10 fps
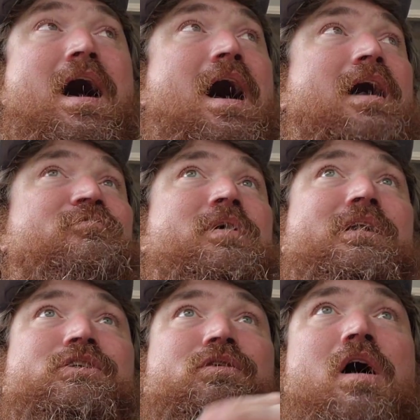I've been
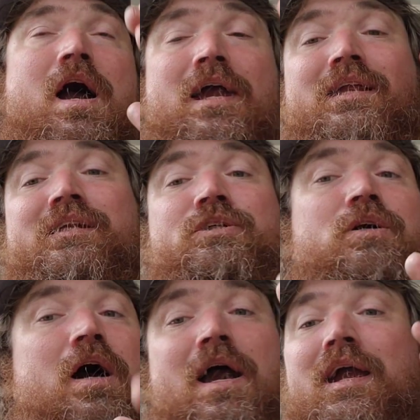trying and
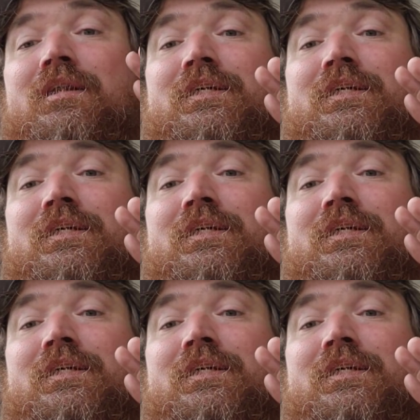trying